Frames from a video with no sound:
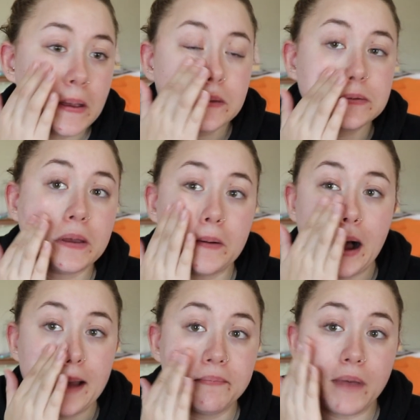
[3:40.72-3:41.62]
So
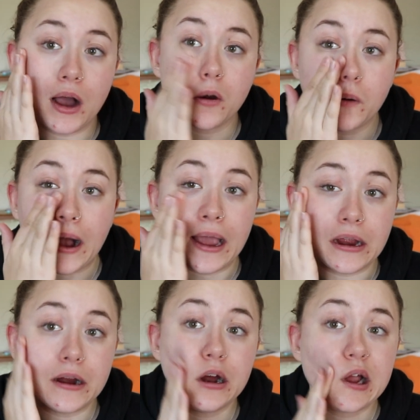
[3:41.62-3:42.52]
I'm a
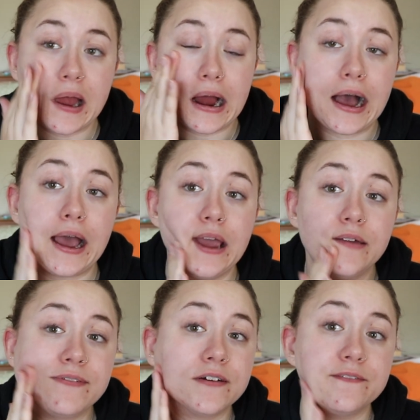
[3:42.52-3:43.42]
crier, and
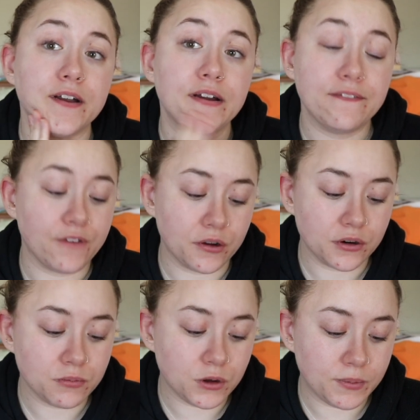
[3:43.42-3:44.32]
I feel very
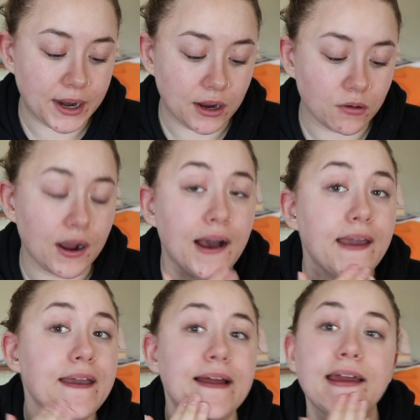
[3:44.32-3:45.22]
vulnerable when I cry,
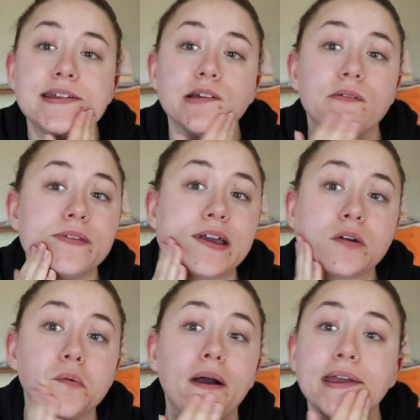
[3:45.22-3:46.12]
and I don't like
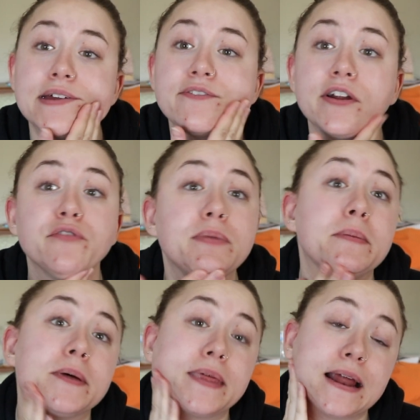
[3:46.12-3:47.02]
crying in front of
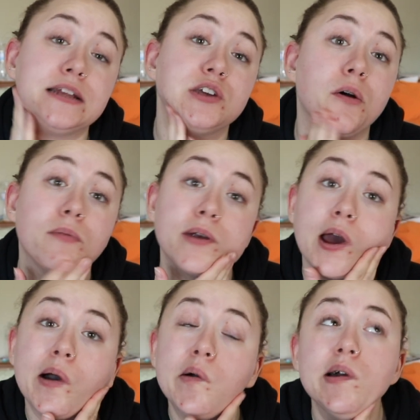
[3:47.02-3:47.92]
people that I don't
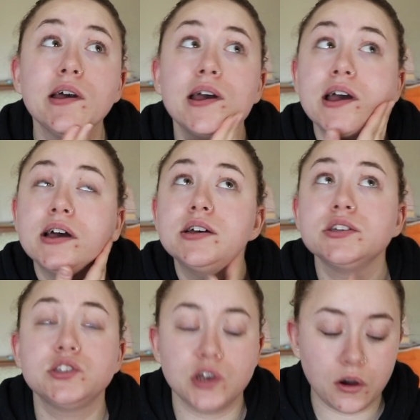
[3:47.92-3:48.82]
know.
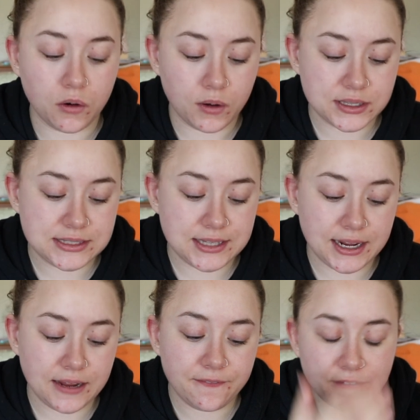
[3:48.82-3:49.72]
So
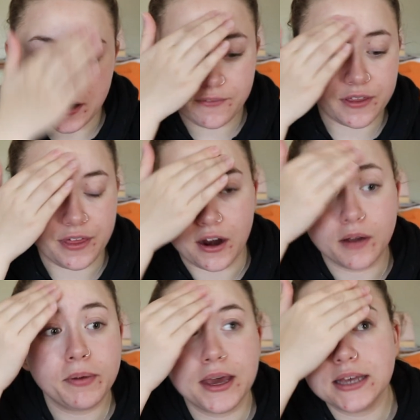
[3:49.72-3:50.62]
sitting in front of a
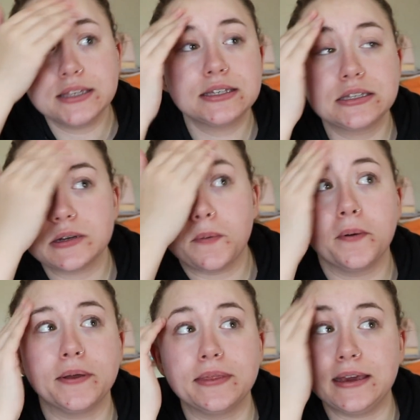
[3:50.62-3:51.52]
therapist,
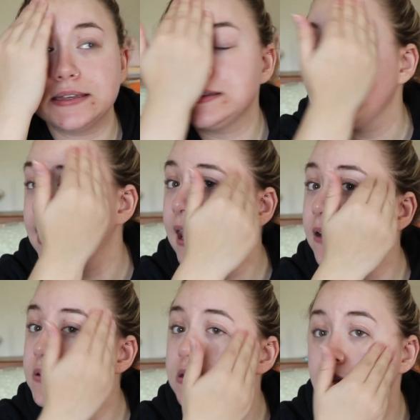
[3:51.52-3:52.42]
or at least like a
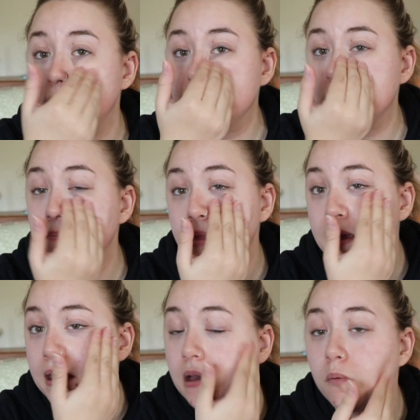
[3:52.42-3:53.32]
counselor or
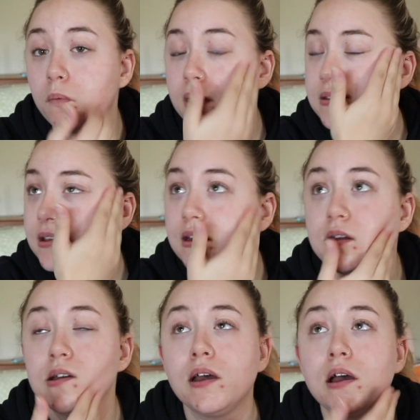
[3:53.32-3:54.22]
something, wasn't